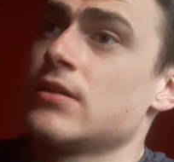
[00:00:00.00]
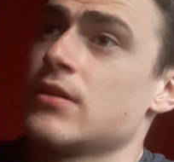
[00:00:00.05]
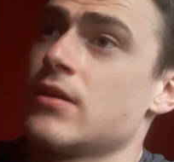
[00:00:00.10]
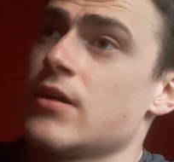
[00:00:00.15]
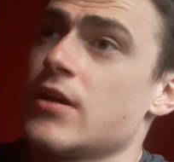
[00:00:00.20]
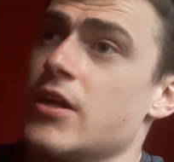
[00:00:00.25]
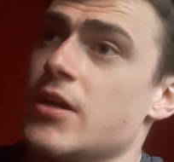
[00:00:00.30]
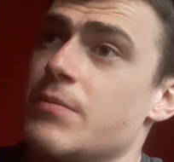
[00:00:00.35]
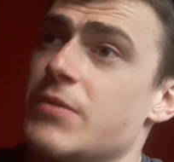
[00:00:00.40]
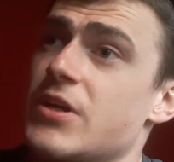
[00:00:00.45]

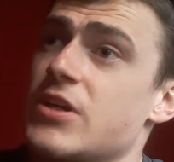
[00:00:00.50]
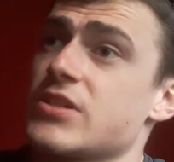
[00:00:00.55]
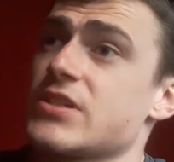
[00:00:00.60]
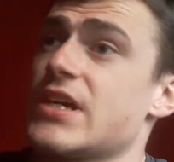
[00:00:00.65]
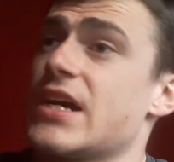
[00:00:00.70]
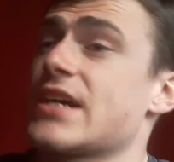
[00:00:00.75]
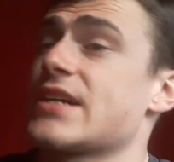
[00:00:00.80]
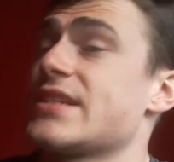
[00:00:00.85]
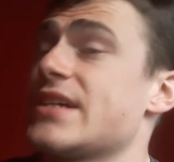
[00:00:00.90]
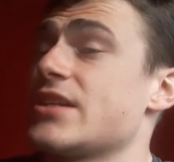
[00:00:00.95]
Because,
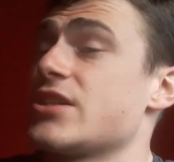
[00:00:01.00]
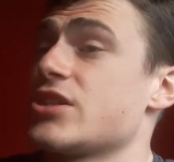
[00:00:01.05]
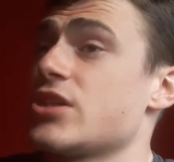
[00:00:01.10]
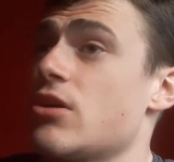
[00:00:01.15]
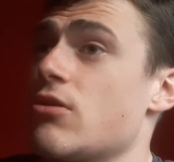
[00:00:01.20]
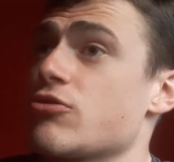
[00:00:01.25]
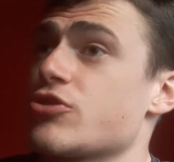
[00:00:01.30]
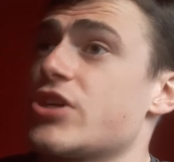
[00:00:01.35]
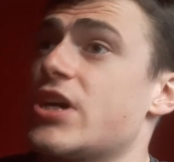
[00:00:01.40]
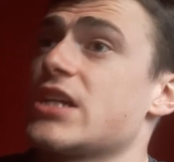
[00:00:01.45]
like I said,
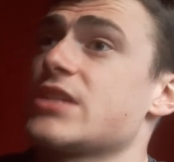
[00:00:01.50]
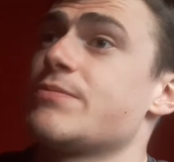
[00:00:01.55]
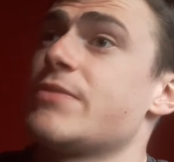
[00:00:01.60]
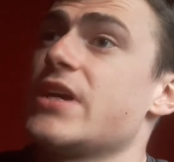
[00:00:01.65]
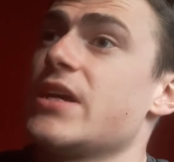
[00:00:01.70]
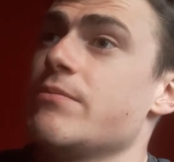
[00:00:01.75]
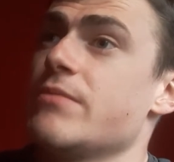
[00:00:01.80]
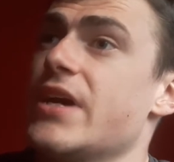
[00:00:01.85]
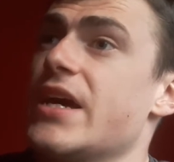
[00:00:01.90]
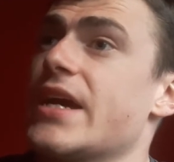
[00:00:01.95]
Solskjaer's
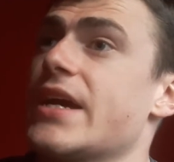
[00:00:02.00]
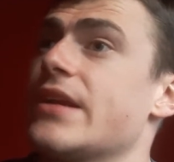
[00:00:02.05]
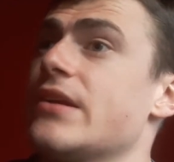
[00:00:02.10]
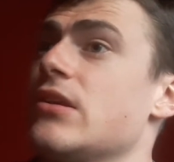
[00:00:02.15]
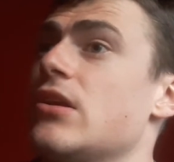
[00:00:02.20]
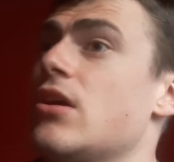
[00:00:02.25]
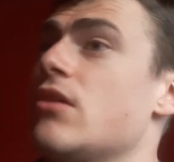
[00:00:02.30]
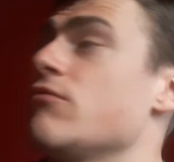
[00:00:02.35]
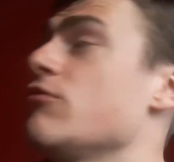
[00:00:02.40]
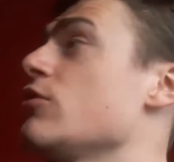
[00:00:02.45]
been making a
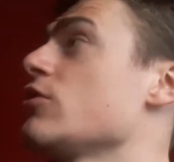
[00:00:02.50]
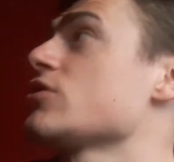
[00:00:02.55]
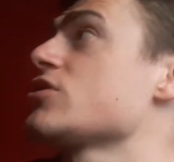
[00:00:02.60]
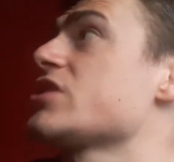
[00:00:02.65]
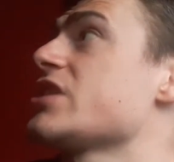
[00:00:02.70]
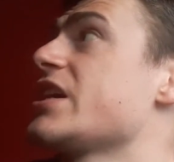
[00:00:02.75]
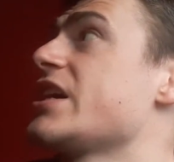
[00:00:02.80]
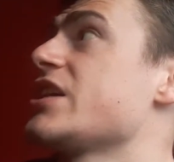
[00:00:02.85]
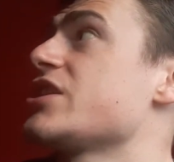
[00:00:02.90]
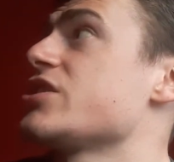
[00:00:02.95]
lot of
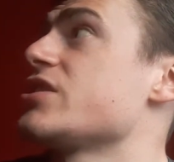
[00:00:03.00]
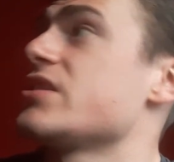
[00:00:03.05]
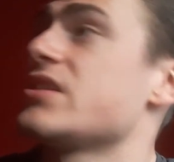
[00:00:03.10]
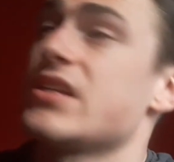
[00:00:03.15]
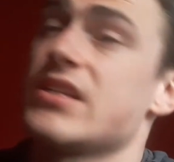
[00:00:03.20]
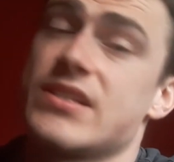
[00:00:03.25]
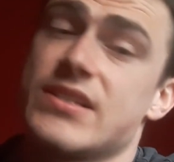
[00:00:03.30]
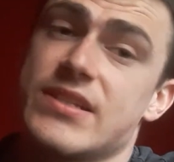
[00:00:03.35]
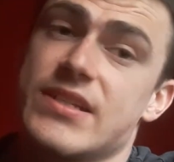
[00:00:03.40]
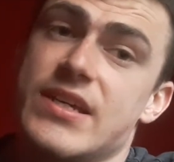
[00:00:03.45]
rotation
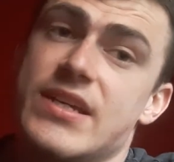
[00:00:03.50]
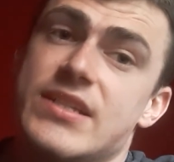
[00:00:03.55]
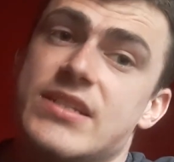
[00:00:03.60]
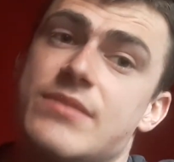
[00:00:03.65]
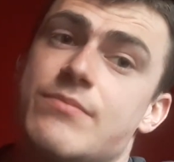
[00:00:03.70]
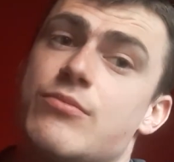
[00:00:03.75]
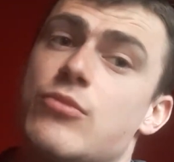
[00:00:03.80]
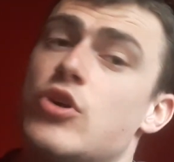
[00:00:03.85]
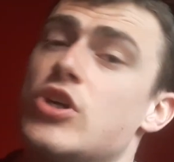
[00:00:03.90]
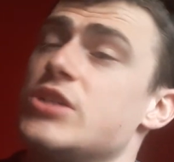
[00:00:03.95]
this
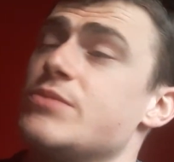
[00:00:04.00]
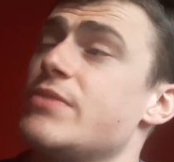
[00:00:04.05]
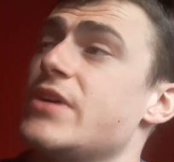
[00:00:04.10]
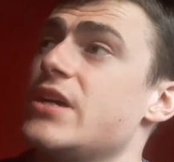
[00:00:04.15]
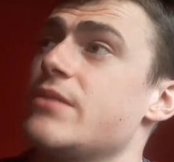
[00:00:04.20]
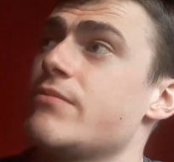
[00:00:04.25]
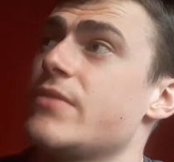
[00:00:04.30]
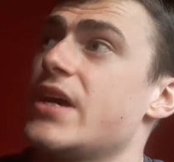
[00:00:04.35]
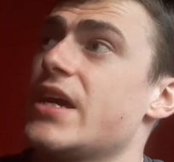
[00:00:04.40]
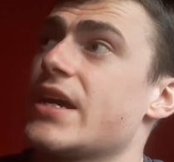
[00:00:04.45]
season, but he's
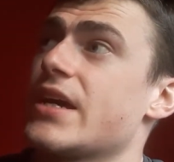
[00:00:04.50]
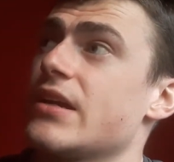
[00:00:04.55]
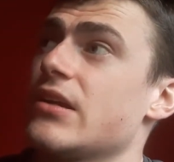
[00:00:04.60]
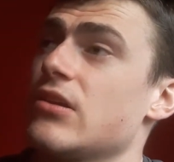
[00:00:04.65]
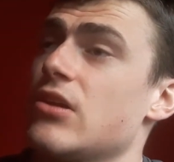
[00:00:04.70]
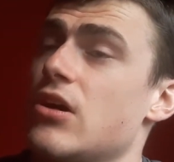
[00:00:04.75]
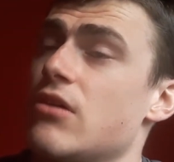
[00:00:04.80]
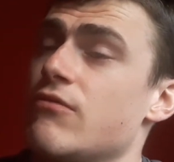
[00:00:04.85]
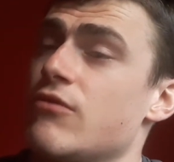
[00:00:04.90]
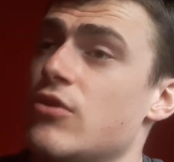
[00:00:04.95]
been making a
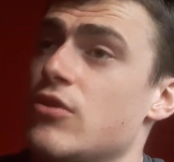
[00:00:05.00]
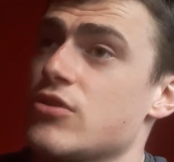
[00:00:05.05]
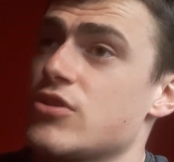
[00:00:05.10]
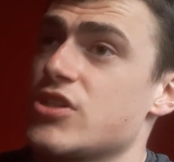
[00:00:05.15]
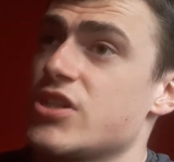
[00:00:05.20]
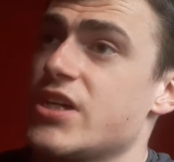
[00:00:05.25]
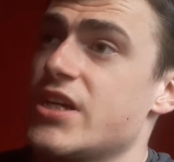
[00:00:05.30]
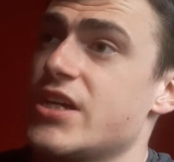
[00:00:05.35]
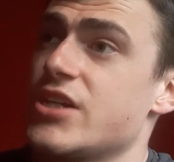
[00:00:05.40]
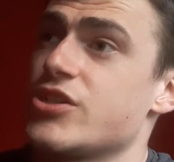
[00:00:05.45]
lot of
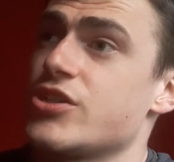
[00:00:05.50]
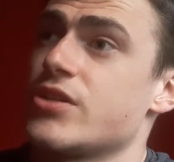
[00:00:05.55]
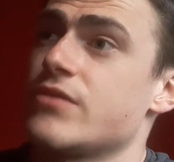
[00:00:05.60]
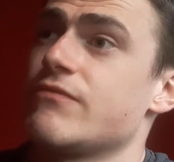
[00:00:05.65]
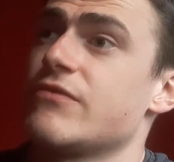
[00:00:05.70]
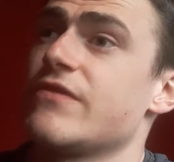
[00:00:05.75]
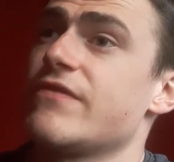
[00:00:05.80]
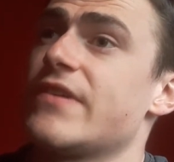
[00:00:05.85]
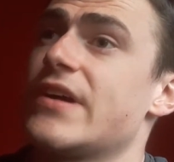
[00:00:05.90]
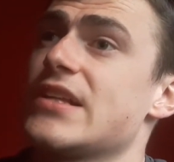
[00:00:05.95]
rotation
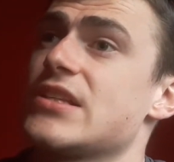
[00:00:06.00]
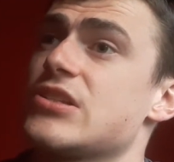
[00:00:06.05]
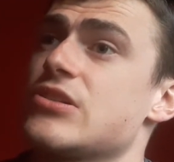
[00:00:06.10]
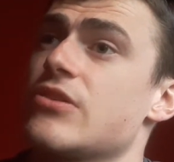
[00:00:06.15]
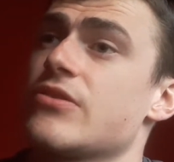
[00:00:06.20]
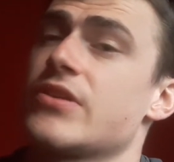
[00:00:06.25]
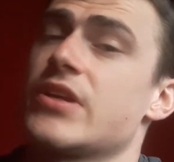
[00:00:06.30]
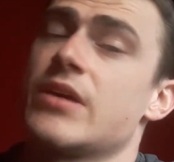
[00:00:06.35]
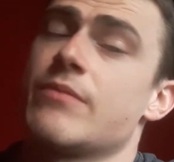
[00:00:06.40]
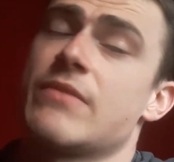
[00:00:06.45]
reflecting
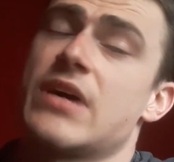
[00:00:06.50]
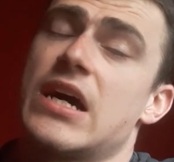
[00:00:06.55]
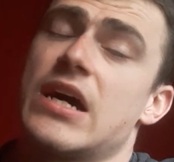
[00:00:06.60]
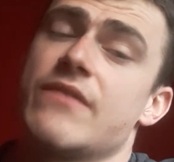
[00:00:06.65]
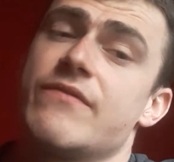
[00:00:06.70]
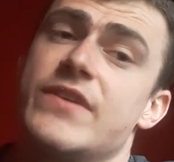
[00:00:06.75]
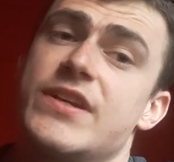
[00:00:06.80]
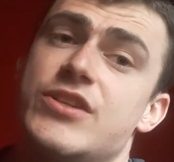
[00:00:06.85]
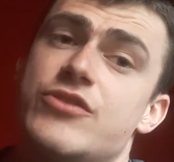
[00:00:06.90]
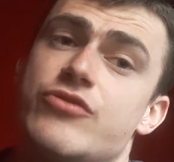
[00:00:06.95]
on the
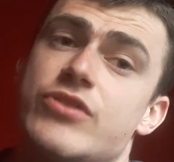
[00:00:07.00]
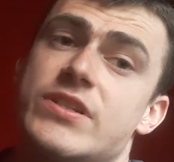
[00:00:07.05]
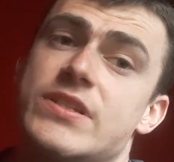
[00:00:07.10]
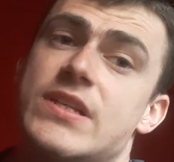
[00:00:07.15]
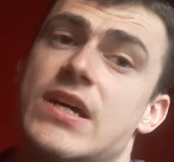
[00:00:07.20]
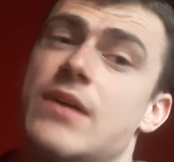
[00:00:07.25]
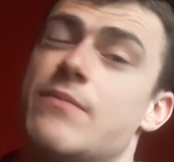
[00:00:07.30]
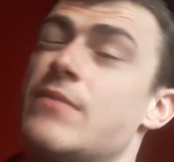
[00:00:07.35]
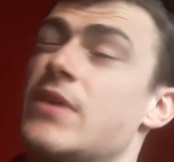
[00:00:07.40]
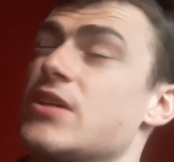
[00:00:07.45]
amount of injuries
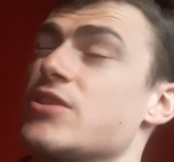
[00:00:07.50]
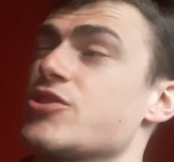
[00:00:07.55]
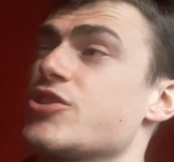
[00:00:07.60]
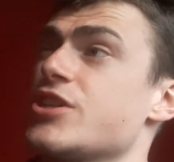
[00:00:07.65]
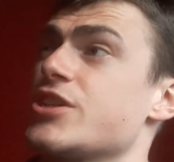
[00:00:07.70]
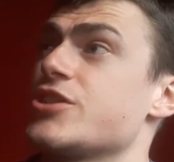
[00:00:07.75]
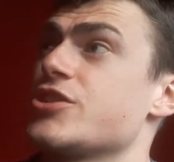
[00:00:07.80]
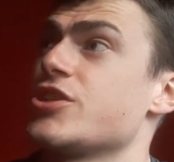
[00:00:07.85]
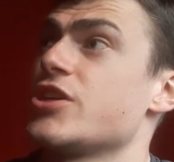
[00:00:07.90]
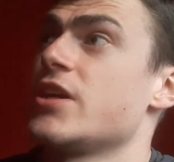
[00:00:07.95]
that
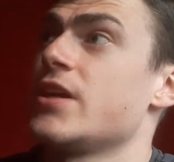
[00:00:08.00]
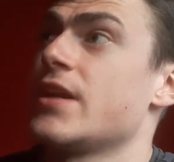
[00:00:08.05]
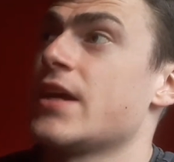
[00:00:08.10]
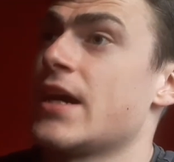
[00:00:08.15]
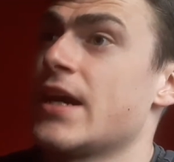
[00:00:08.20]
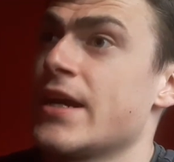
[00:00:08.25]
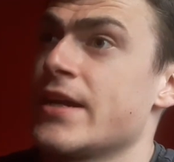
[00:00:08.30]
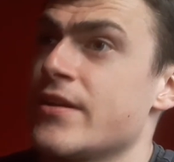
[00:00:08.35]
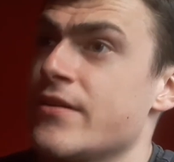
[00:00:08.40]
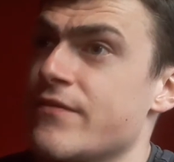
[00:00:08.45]
Manchester
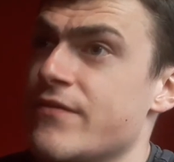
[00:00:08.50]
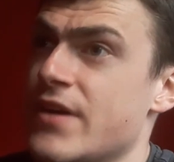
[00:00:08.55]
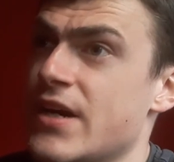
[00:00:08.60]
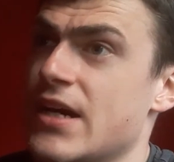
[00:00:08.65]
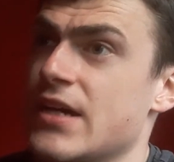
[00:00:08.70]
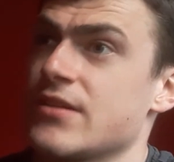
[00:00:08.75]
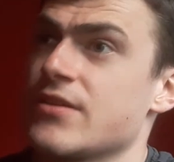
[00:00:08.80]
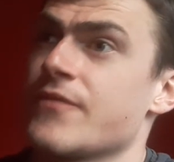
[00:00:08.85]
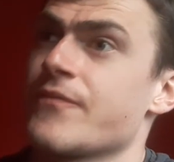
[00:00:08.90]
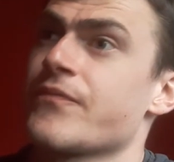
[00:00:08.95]
United have
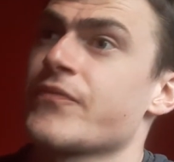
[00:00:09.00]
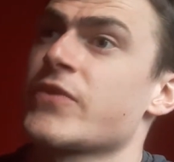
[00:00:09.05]
had.